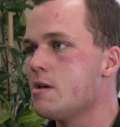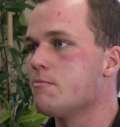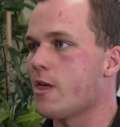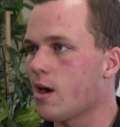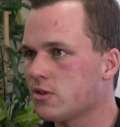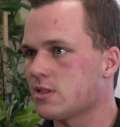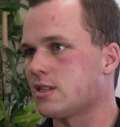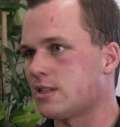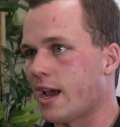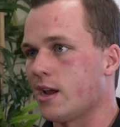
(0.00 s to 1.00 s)
But that was the
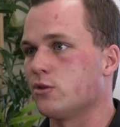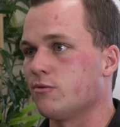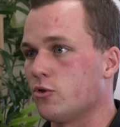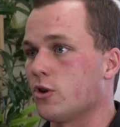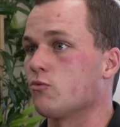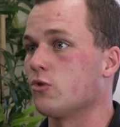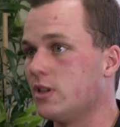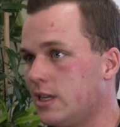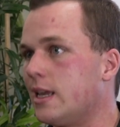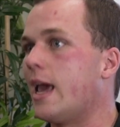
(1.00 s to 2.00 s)
stage of doing it.
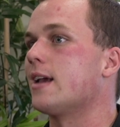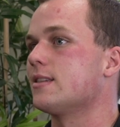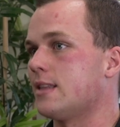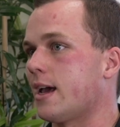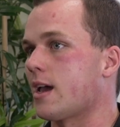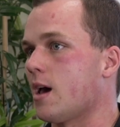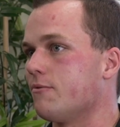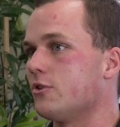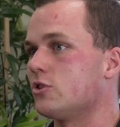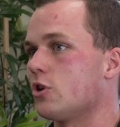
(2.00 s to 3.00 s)
Really exit that
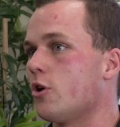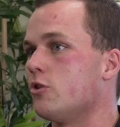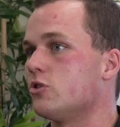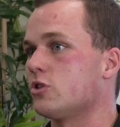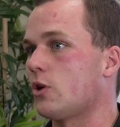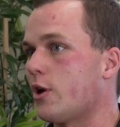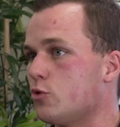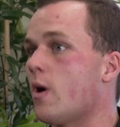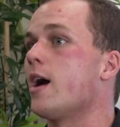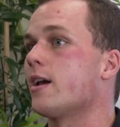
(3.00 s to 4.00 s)
comfort zone, decide
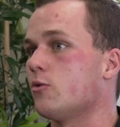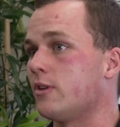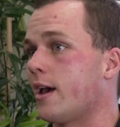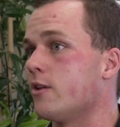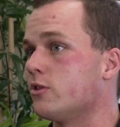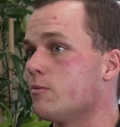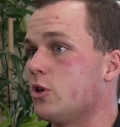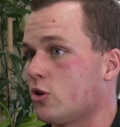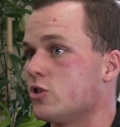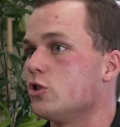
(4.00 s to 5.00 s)
you are going to engage with it,
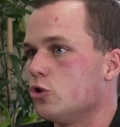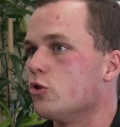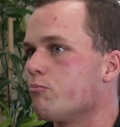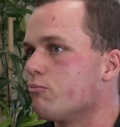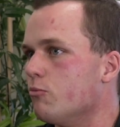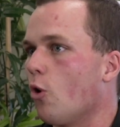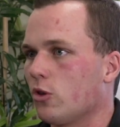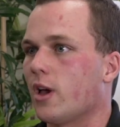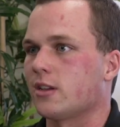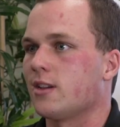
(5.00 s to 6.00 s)
because you're more
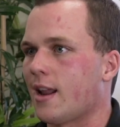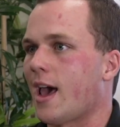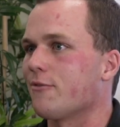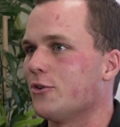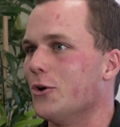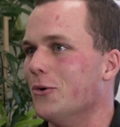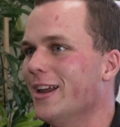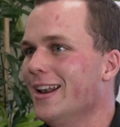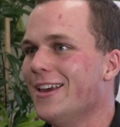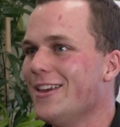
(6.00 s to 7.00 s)
than likely going to have to do
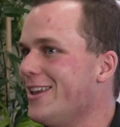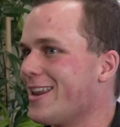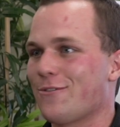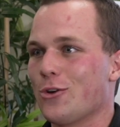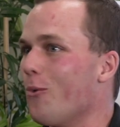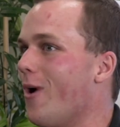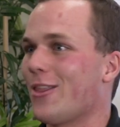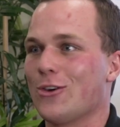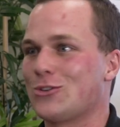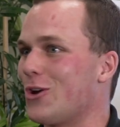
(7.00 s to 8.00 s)
it. You're going to have to do one
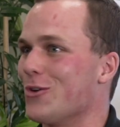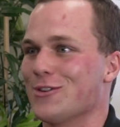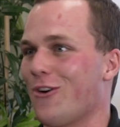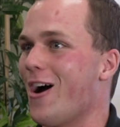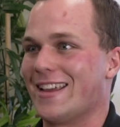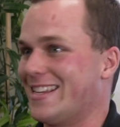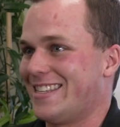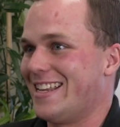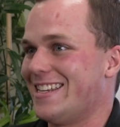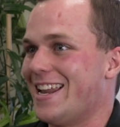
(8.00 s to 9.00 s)
of those styles of writing. It's
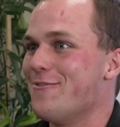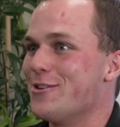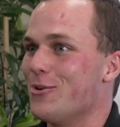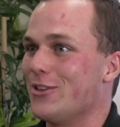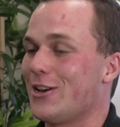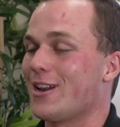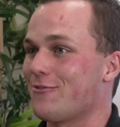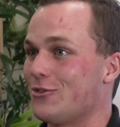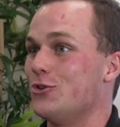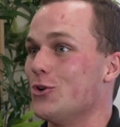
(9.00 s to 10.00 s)
inevitable that you're going to
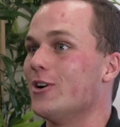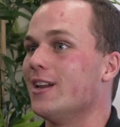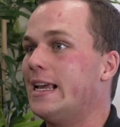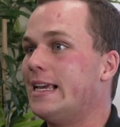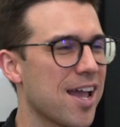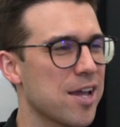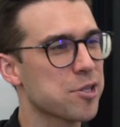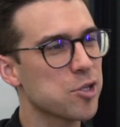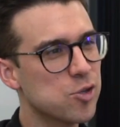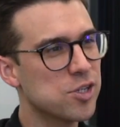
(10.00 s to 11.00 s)
have to do it.
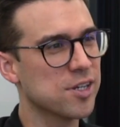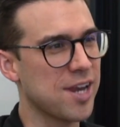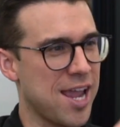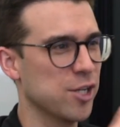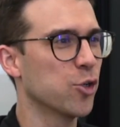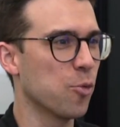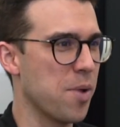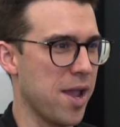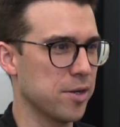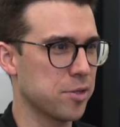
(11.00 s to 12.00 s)
And so you didn't hedge your
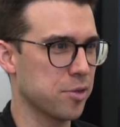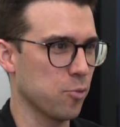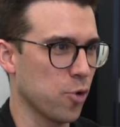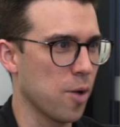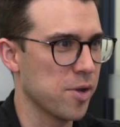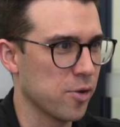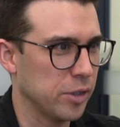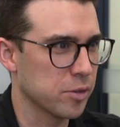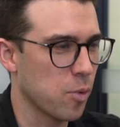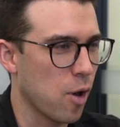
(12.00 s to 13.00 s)
bets, what I'm
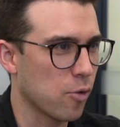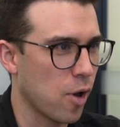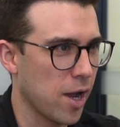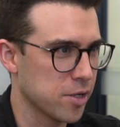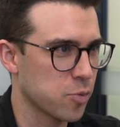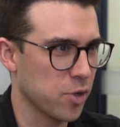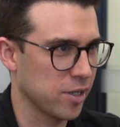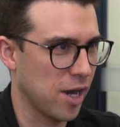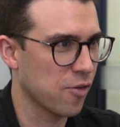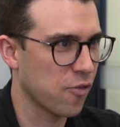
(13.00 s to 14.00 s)
hearing as well, right? I just want
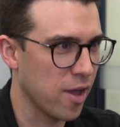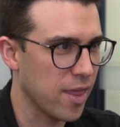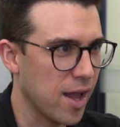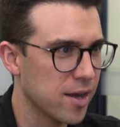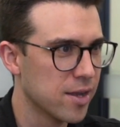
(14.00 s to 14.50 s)
to clarify that.